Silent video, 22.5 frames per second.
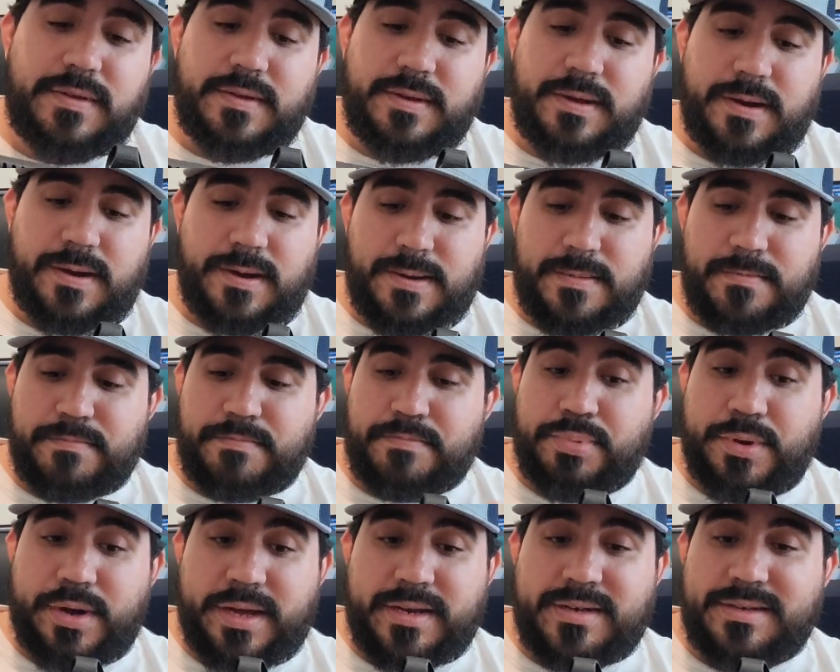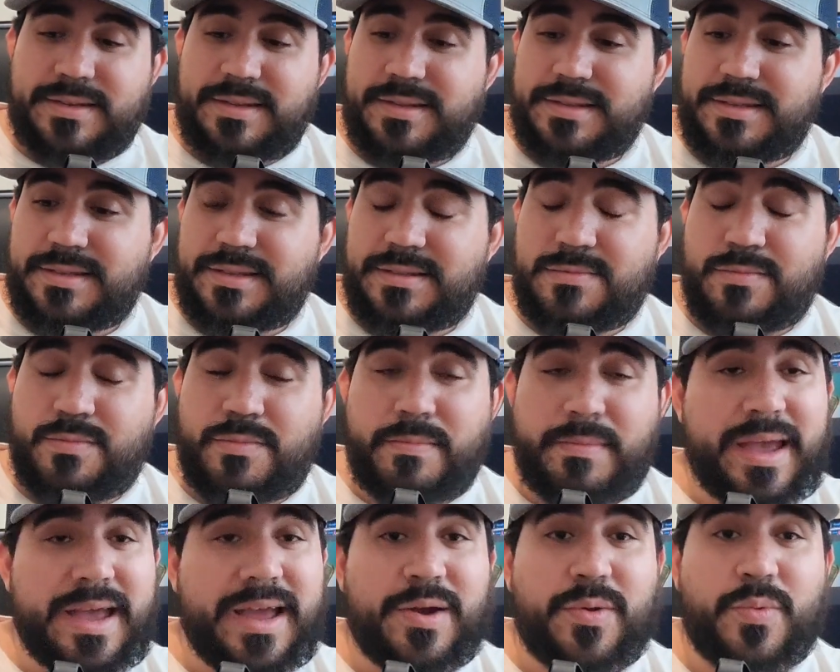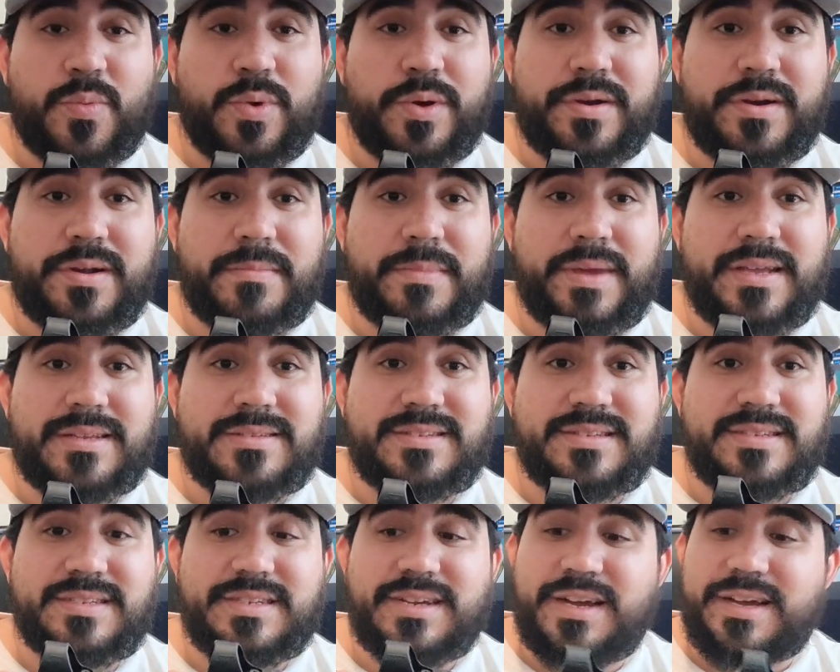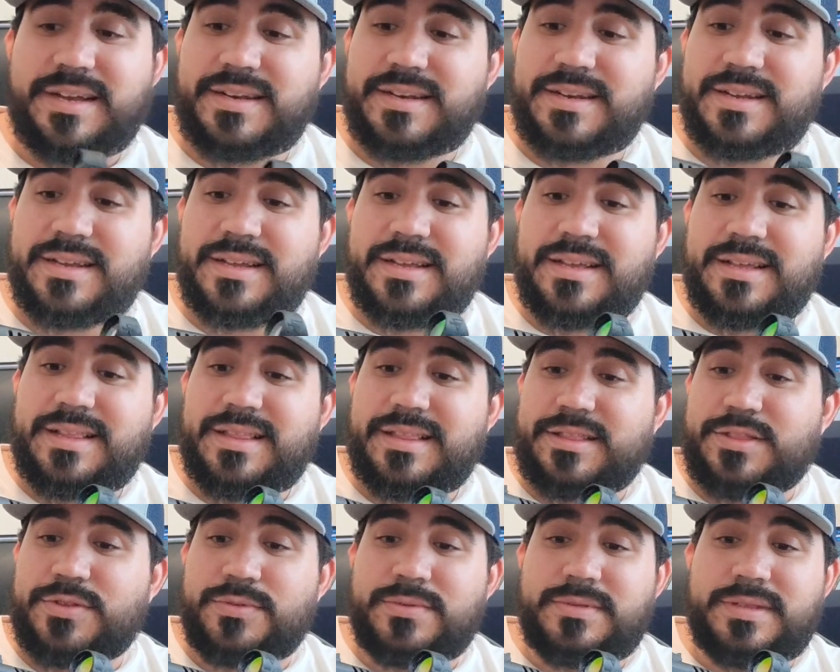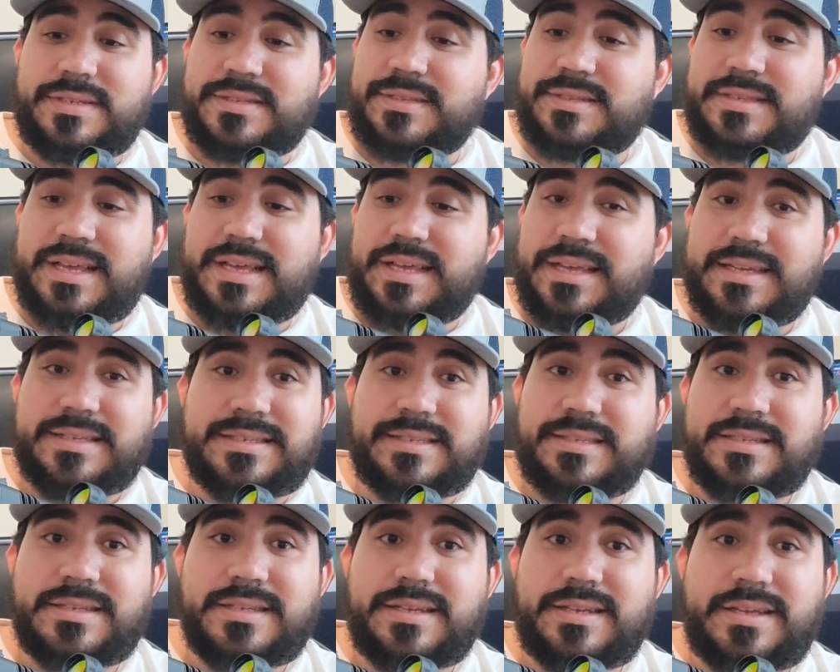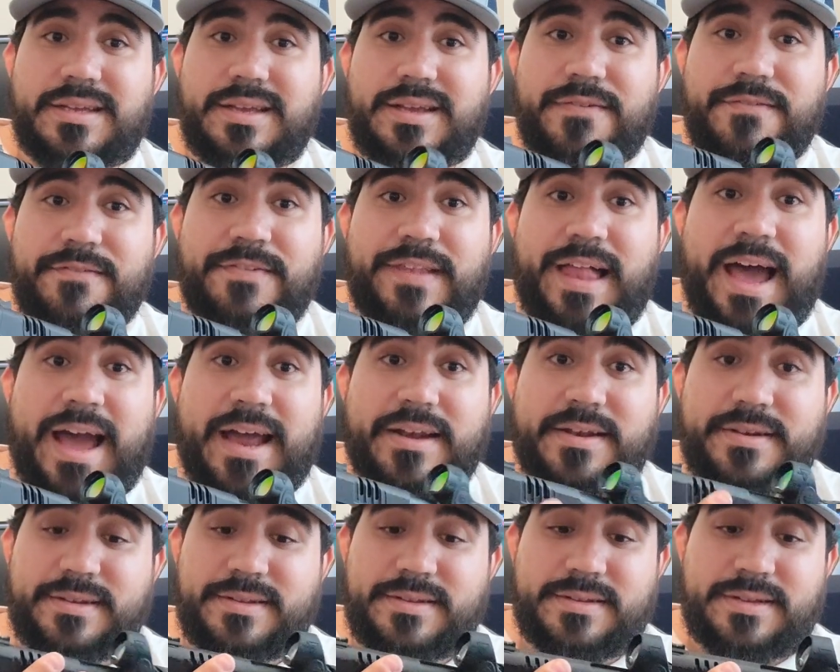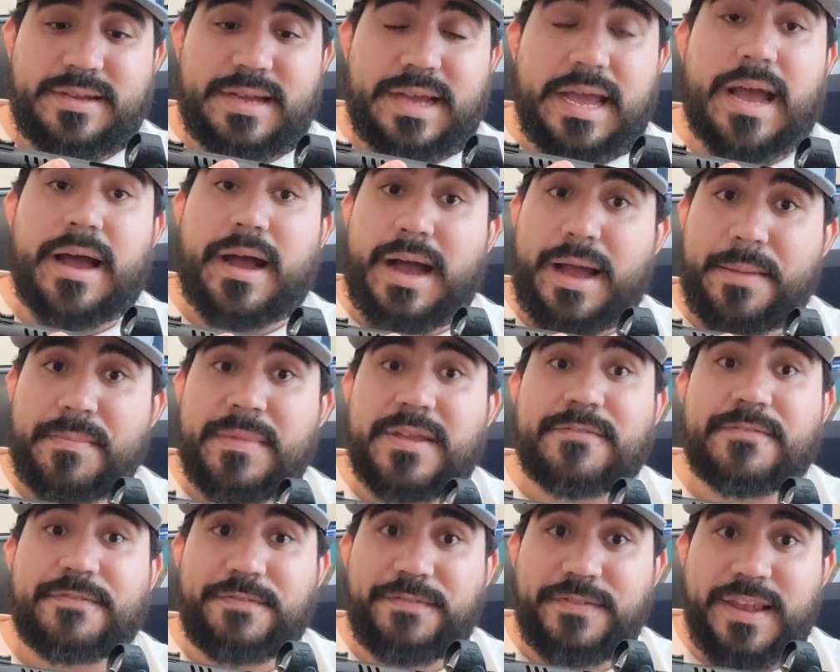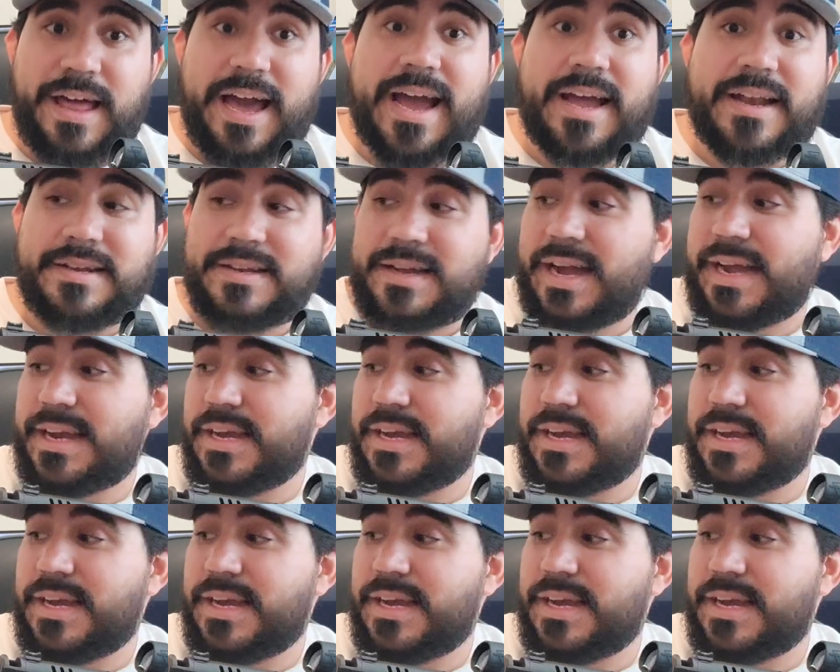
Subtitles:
But man, what an amazing gun. Dude, this thing is flat. I mean flat.